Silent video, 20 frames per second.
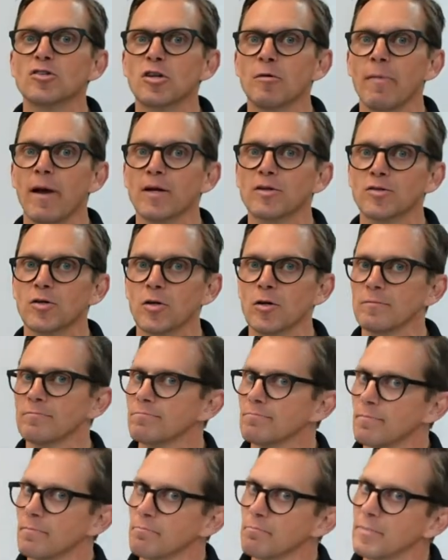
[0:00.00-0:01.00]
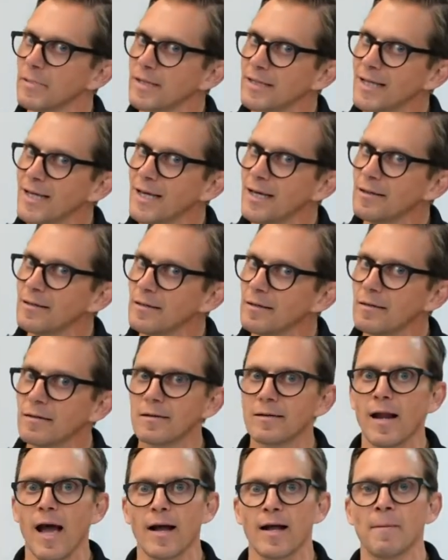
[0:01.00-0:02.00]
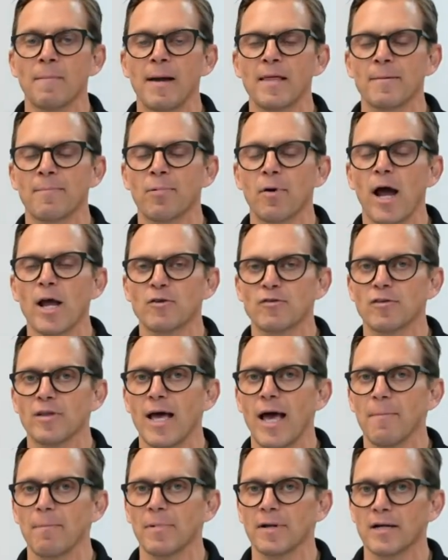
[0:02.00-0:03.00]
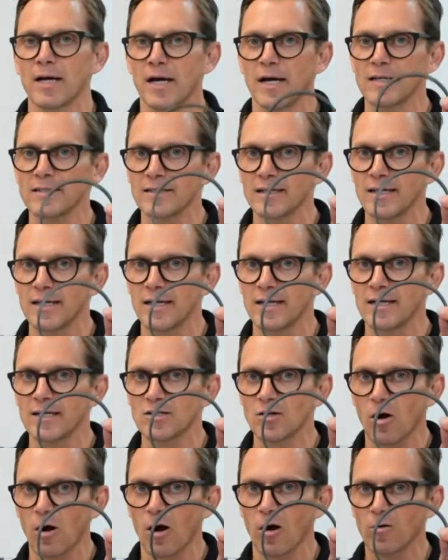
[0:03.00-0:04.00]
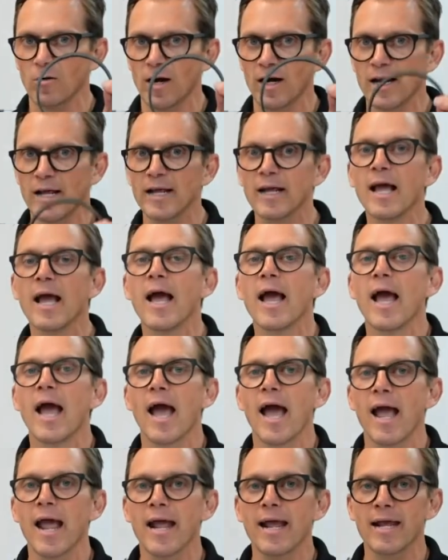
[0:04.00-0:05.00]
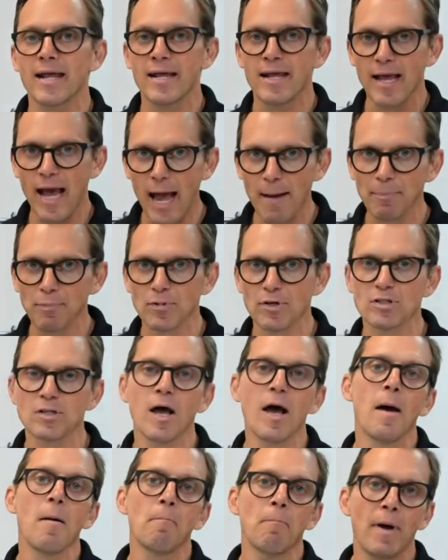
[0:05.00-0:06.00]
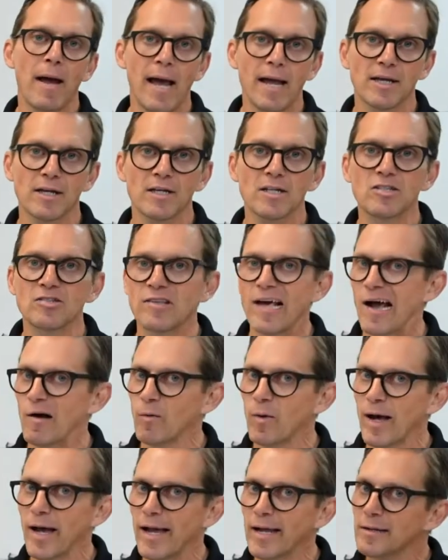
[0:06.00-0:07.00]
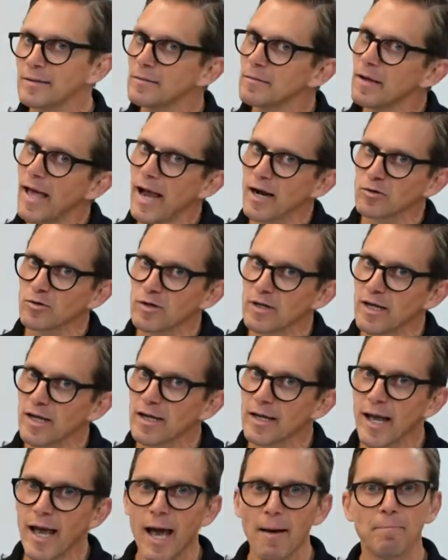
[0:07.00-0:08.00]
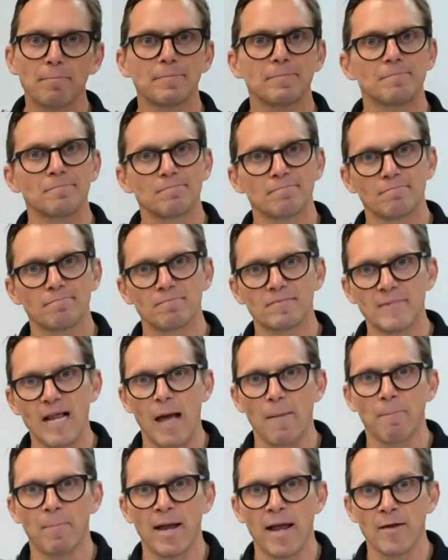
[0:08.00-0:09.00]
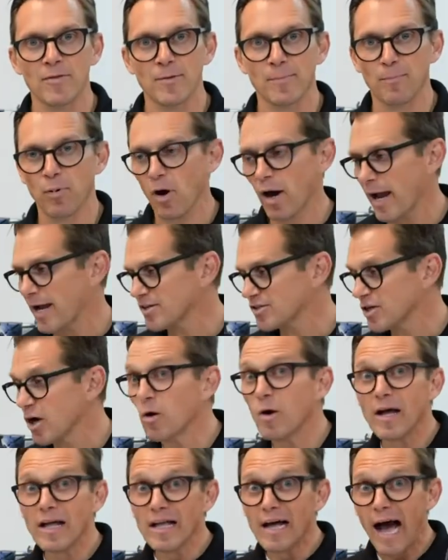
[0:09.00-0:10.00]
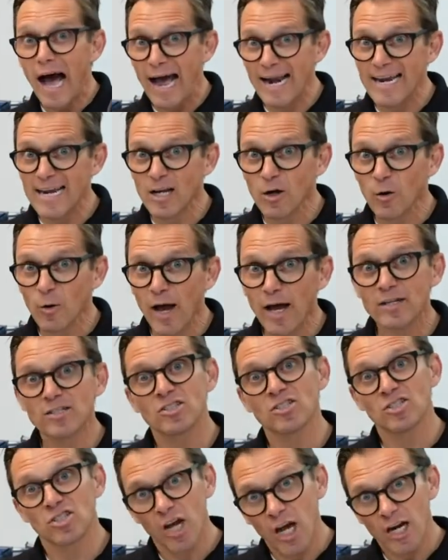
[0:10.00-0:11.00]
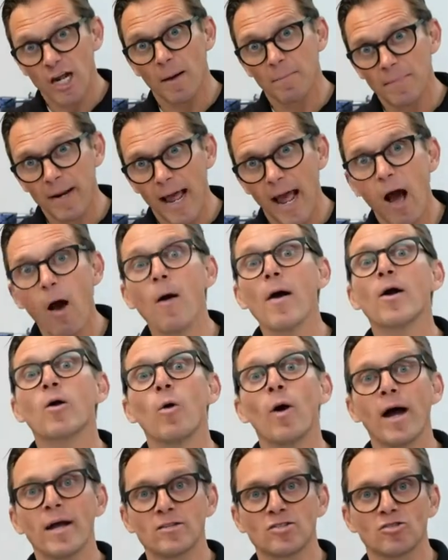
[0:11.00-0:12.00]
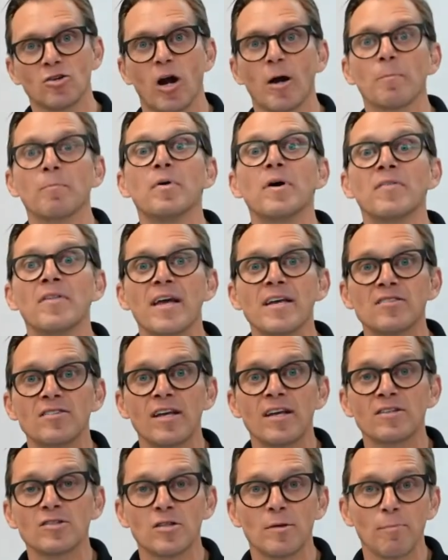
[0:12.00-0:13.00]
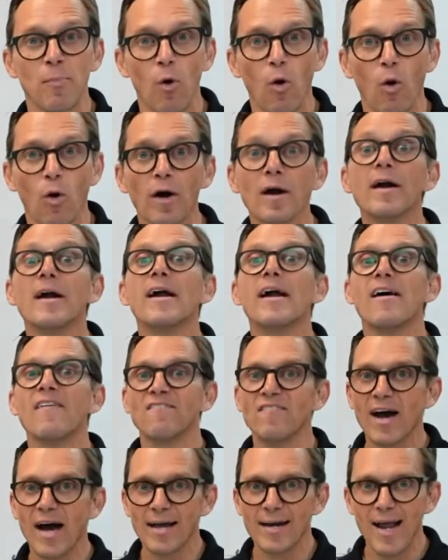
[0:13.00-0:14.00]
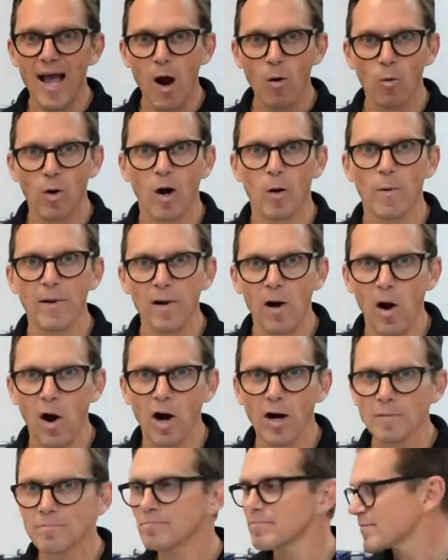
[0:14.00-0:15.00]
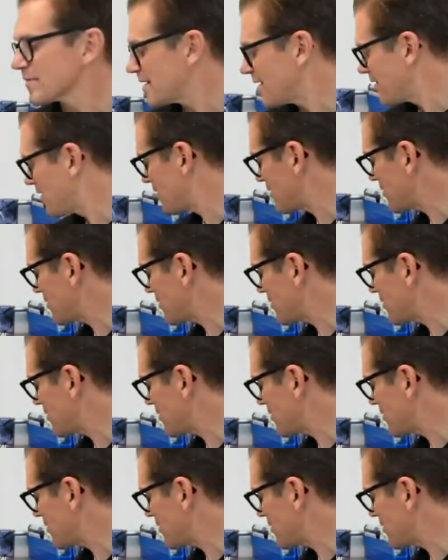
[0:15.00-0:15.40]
just to make sure. But again, not going to pay the price for that because it is already a gapless package. That way, extra end gap, not paying the price. So I need to go ahead and shut up now, go ahead and start putting these things in the bore, find out where we are,